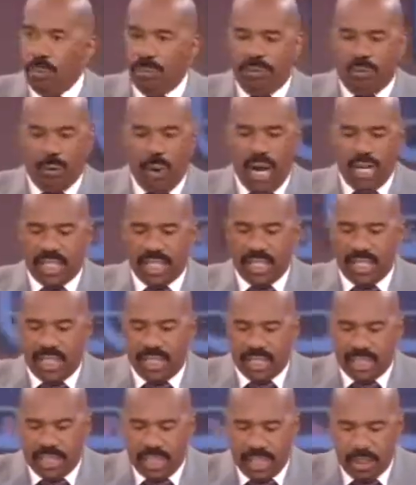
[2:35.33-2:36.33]
Before I could
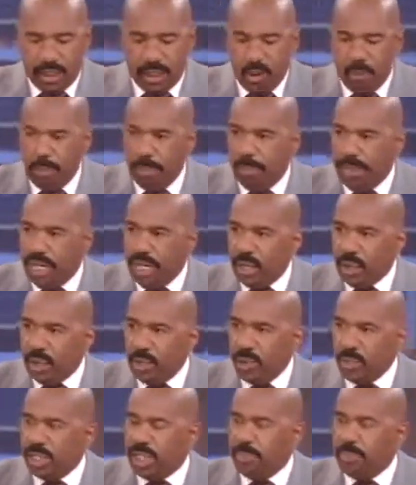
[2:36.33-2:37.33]
get dental,
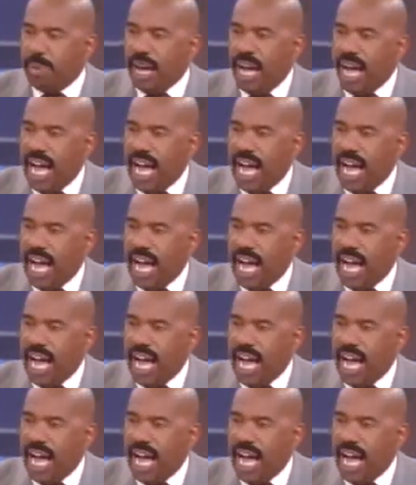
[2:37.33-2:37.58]
medical, get my